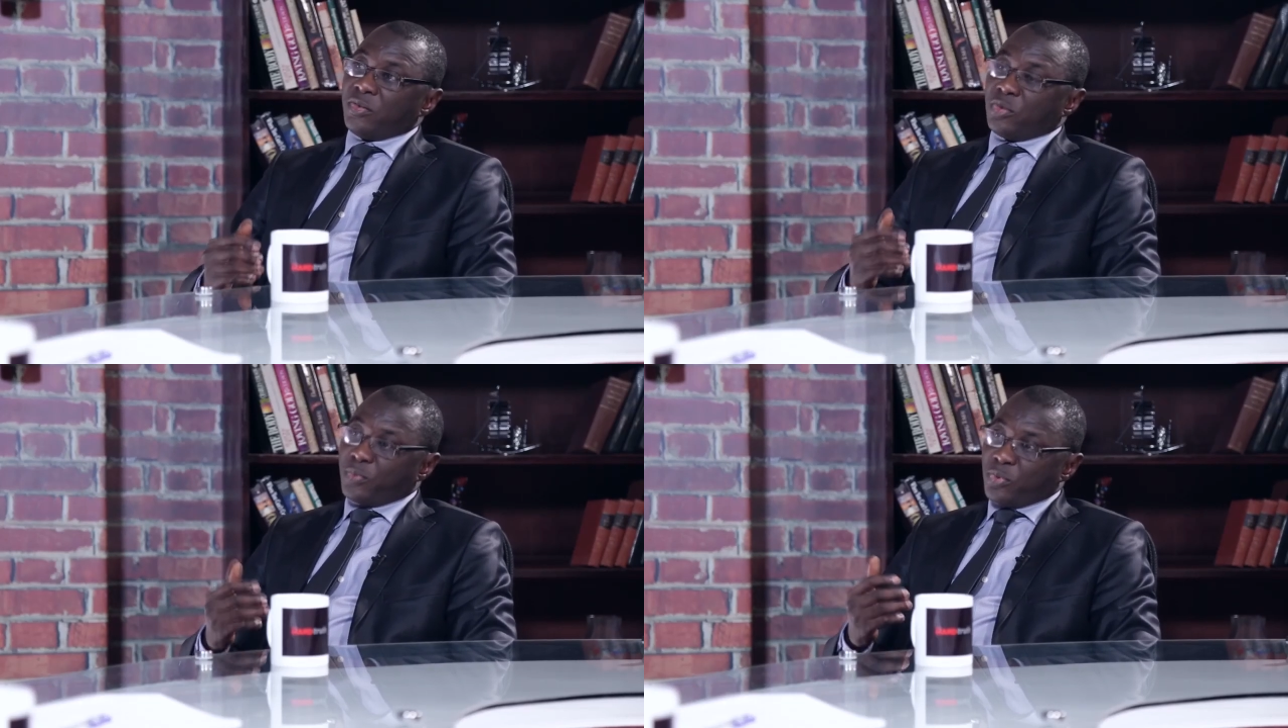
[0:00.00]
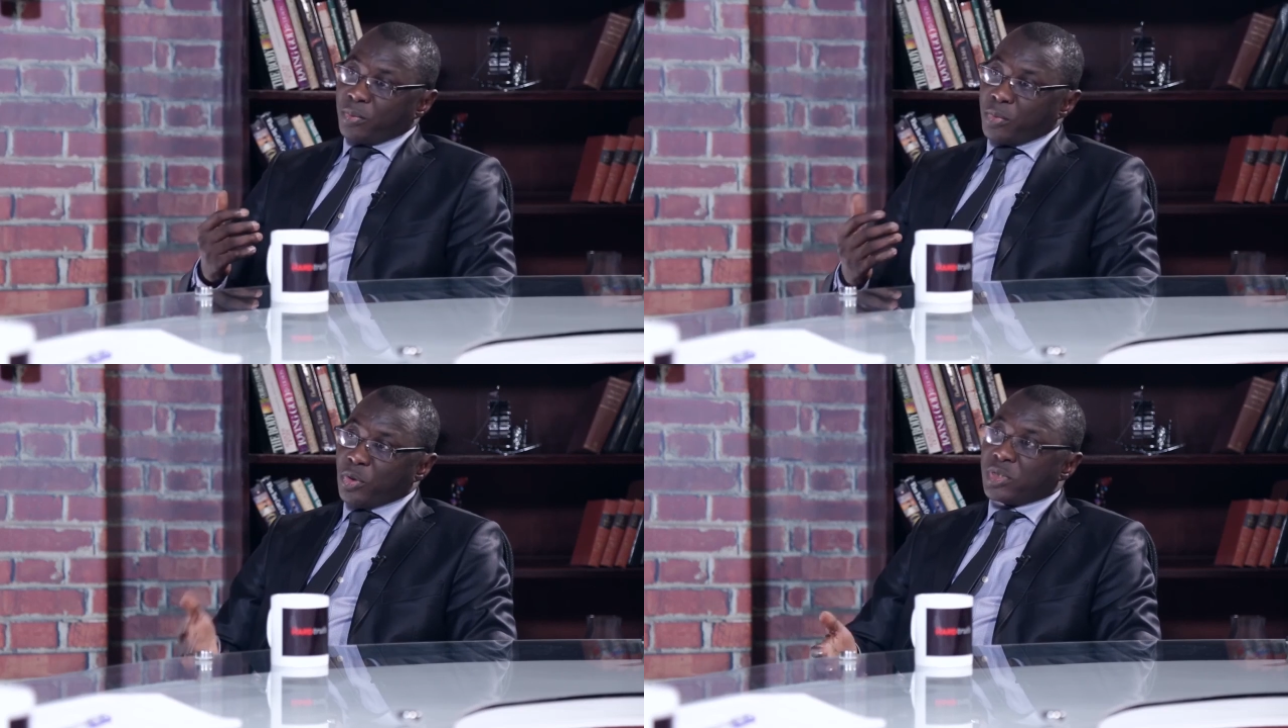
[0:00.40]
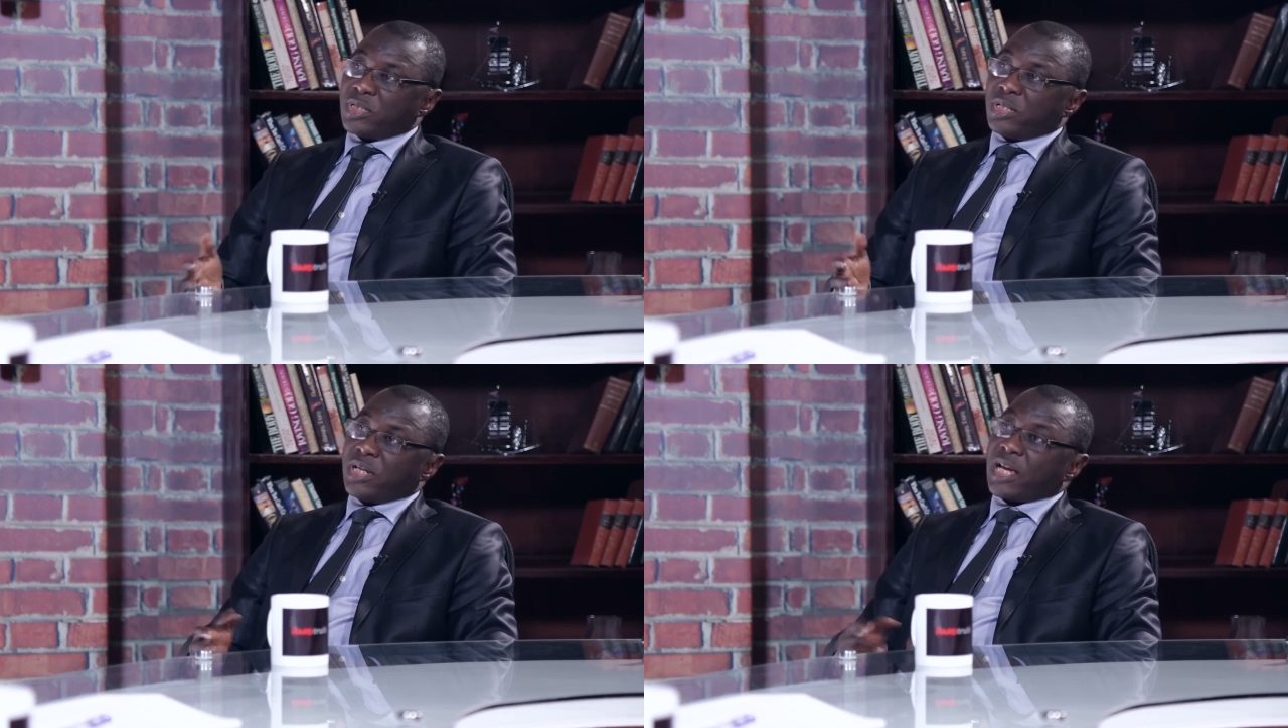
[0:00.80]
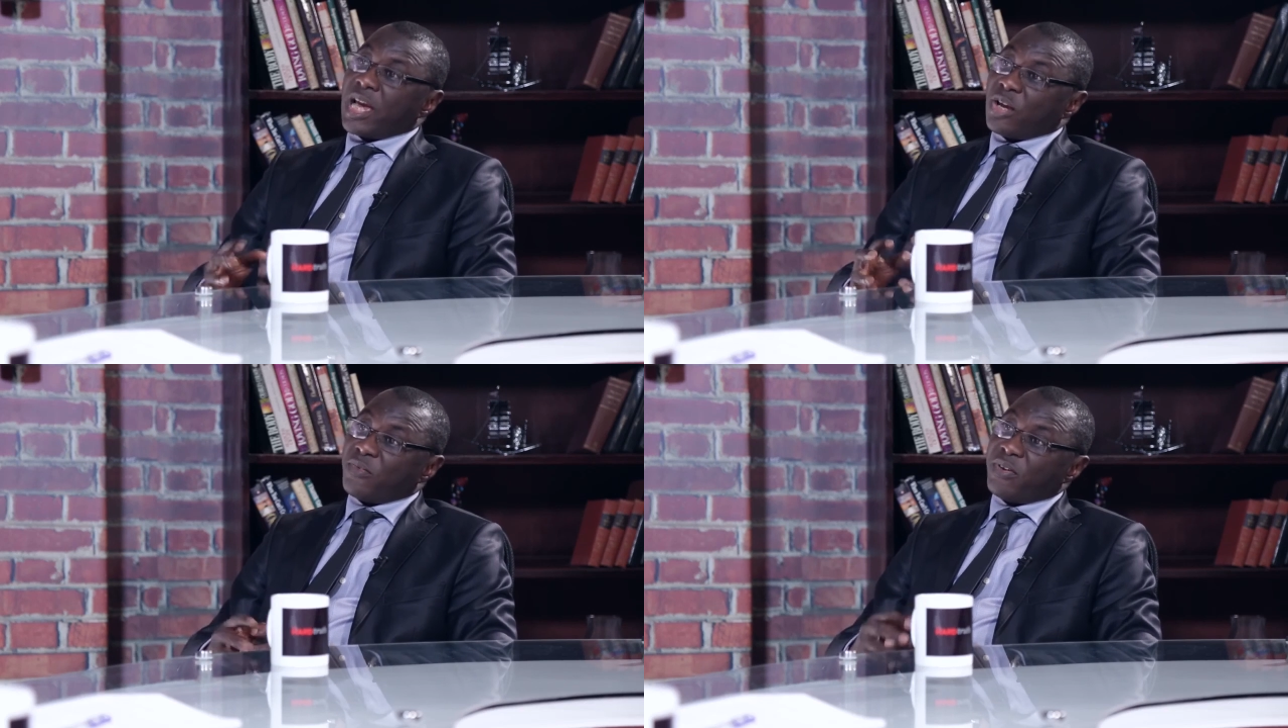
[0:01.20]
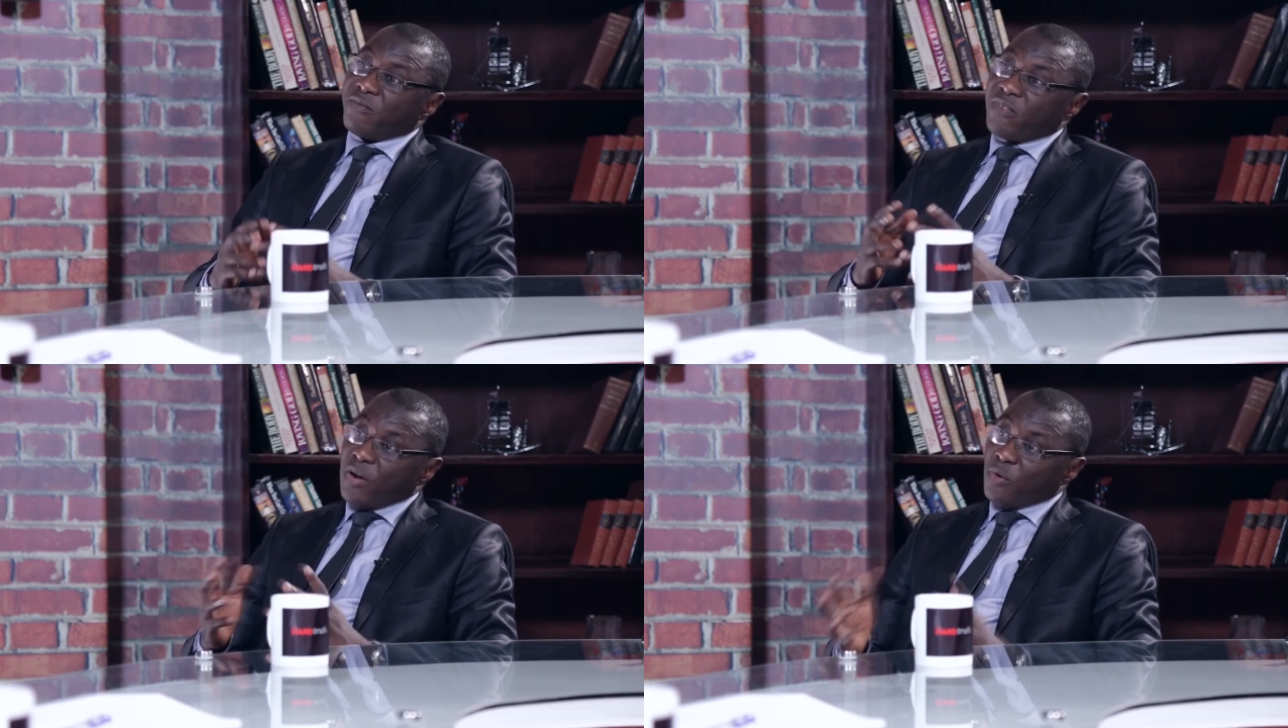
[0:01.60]
to promote the kind of
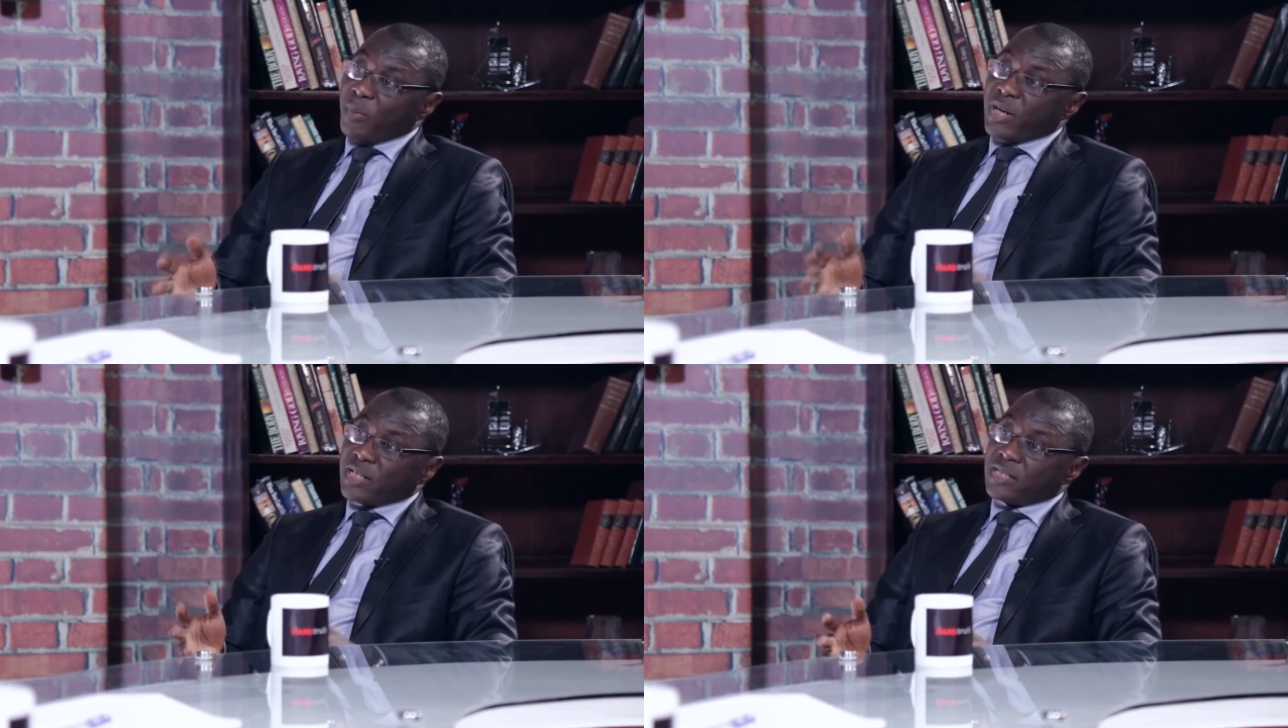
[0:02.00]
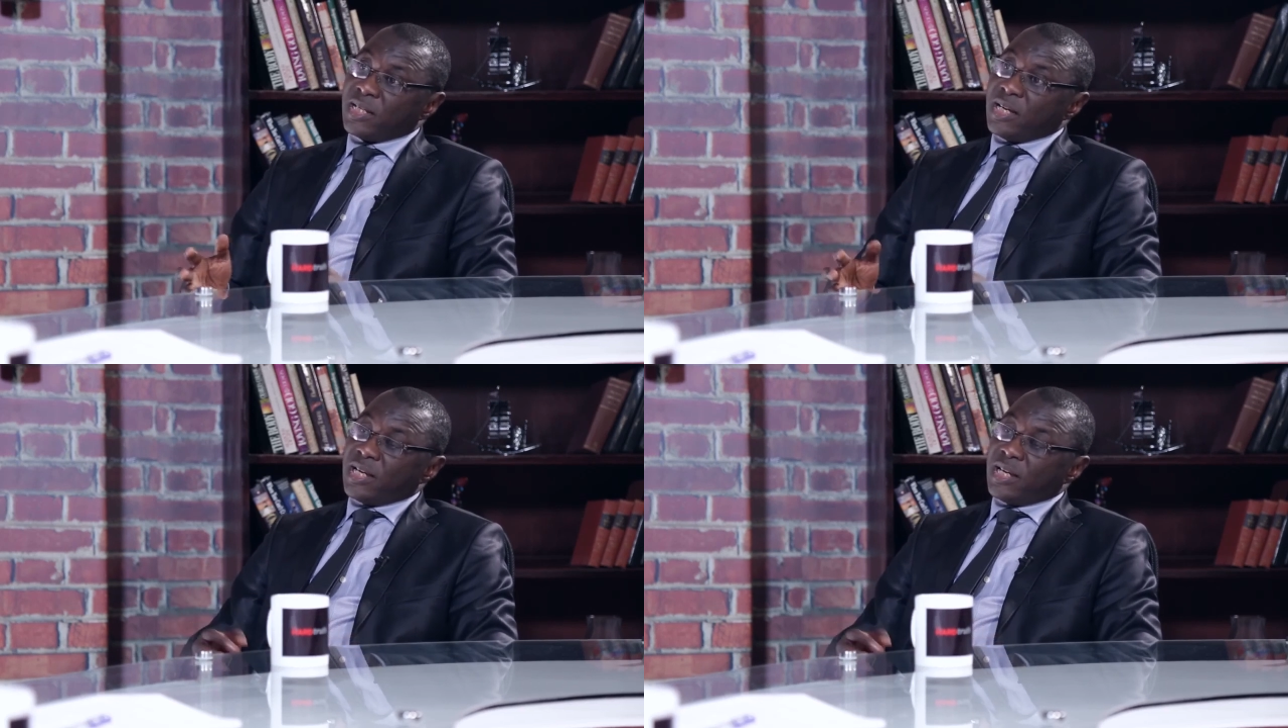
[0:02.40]
environment